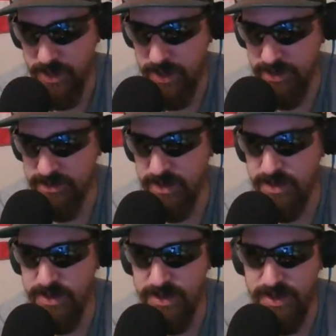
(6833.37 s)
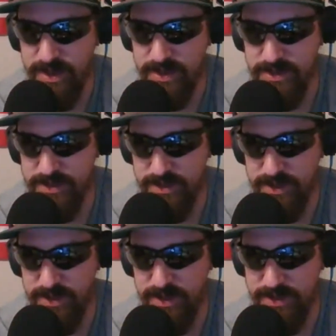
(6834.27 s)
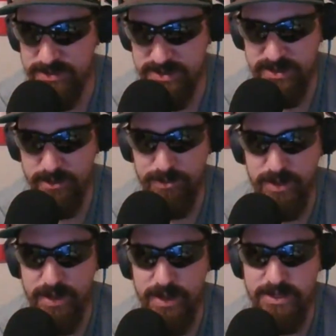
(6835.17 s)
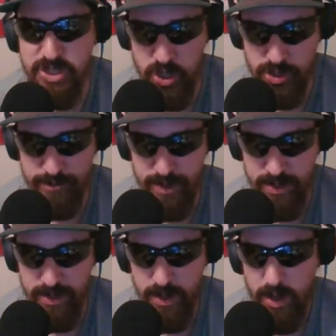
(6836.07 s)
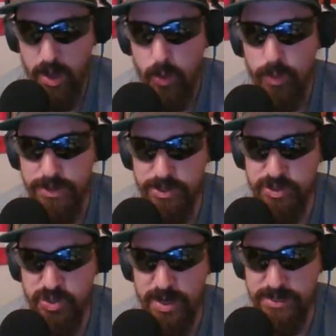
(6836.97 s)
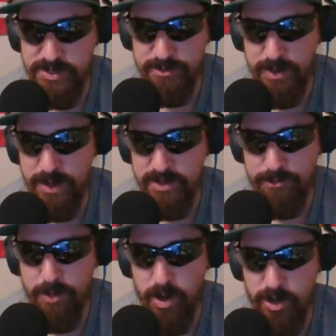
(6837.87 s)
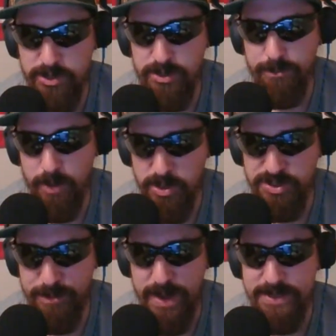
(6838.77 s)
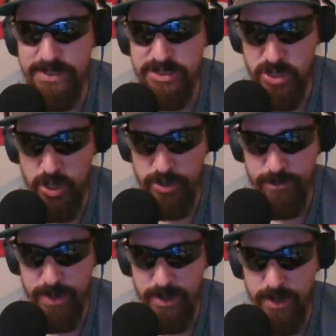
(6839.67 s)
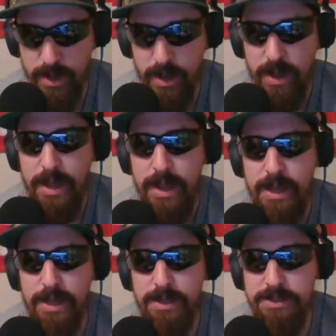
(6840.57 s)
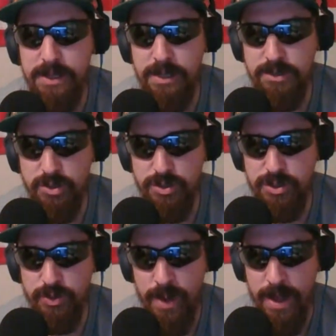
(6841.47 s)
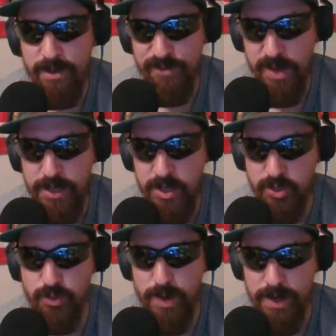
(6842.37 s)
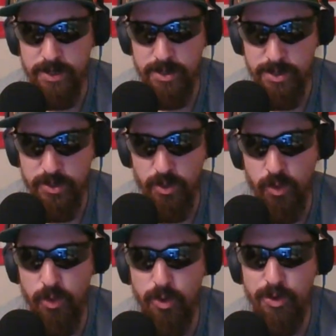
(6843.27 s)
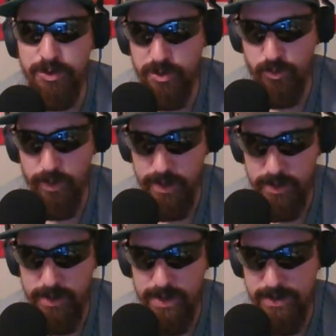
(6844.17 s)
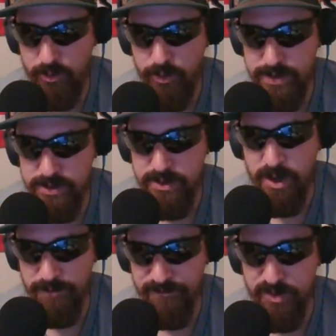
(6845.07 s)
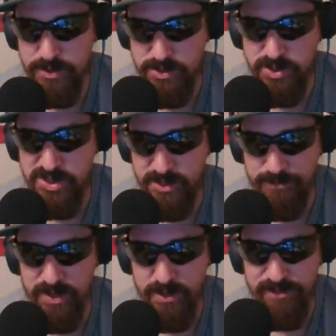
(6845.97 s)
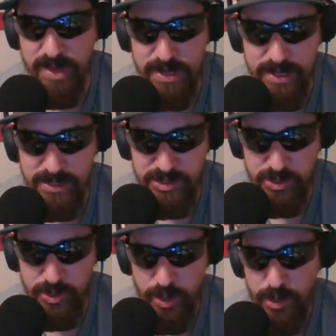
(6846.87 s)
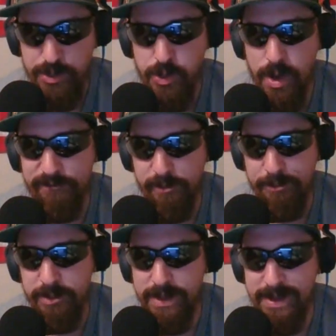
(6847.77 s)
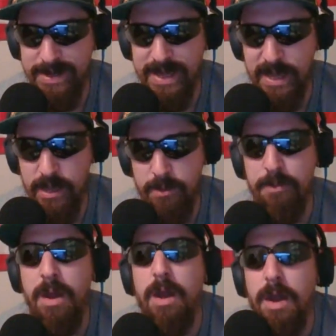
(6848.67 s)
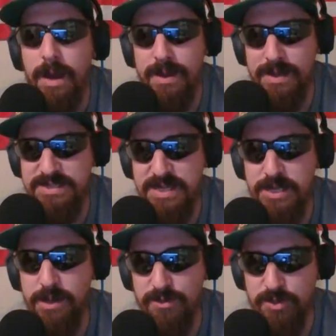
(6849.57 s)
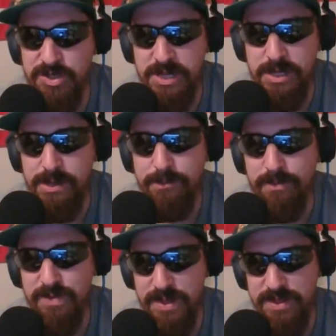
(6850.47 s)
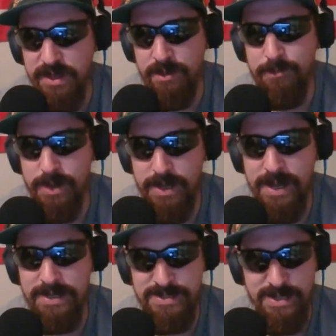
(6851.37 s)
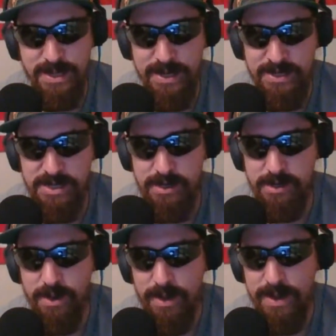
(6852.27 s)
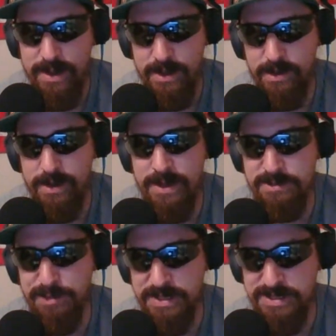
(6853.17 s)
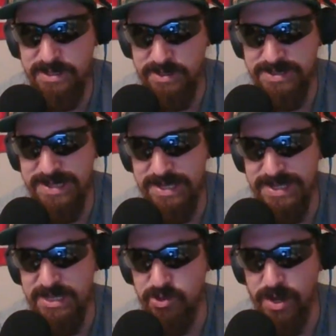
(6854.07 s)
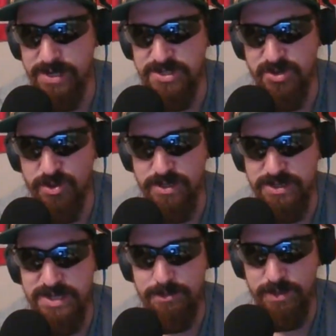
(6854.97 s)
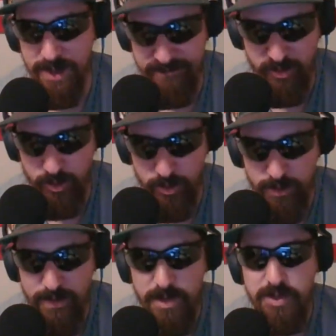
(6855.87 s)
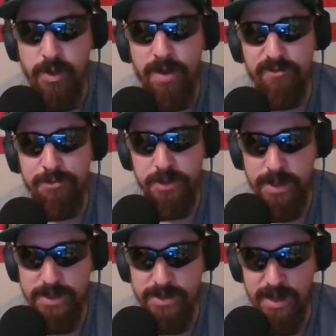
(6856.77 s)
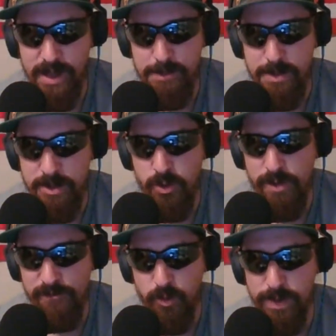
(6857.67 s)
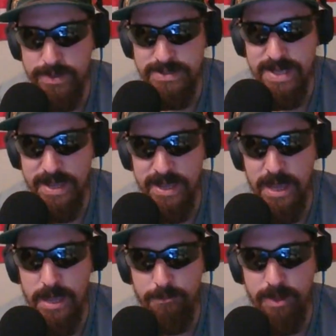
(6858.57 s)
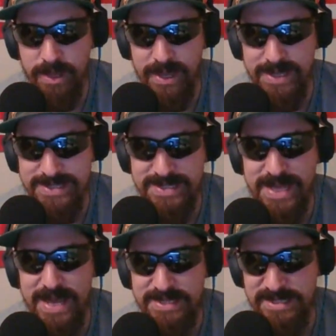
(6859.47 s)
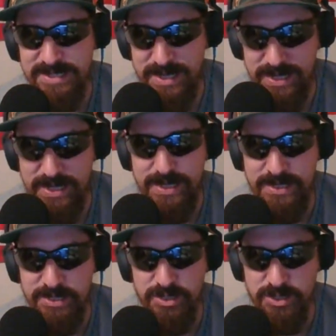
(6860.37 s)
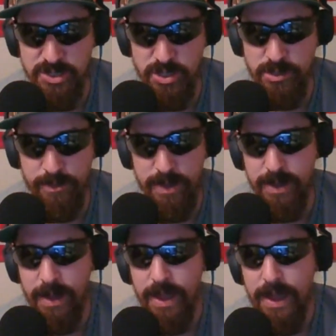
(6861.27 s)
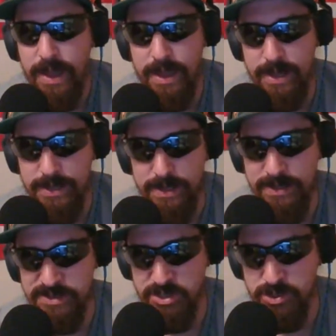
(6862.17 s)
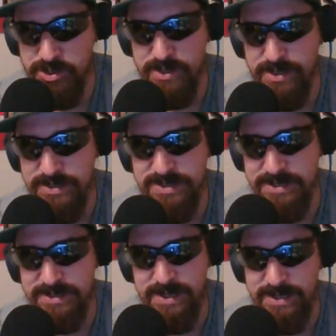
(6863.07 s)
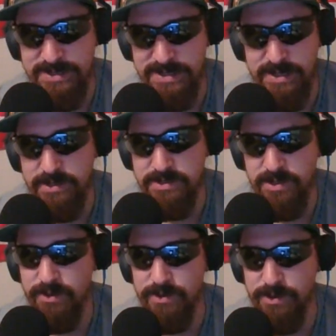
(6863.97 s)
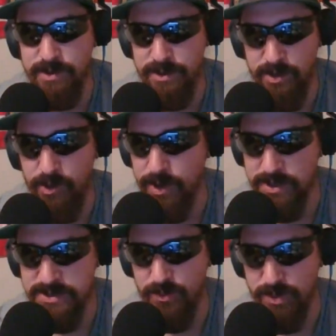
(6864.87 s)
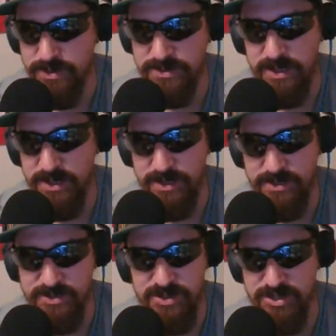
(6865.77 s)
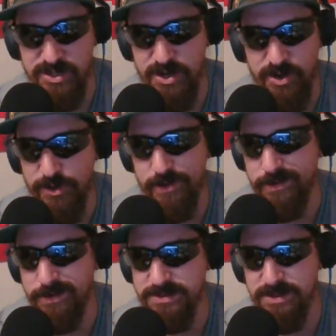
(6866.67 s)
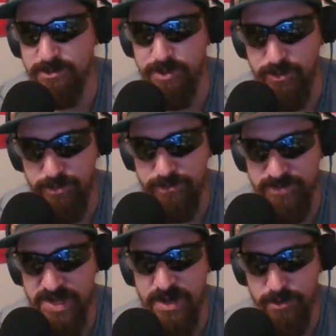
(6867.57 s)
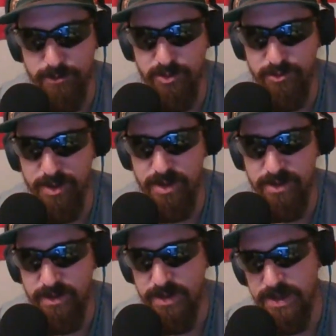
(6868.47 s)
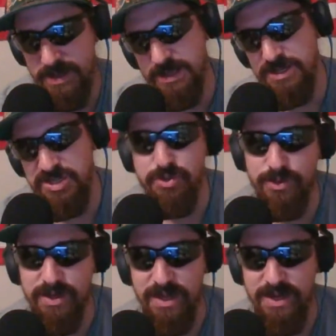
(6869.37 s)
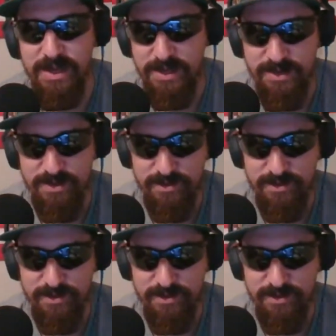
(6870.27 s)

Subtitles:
In the NCAA tournament, when you're trying to make the March Madness tournament, and either you have good record or you win a weak conference or something of that nature. You have a play-in game against another team that the committee has selected and has basically said that you guys are on the same level. You have a play-in game, and whoever wins that game gets that seed into the tournament. And it's usually a 16 seed, so you're going to go against a 1 seed, and it's just going to hurt, and it's going to be terrible, but at least you would get in.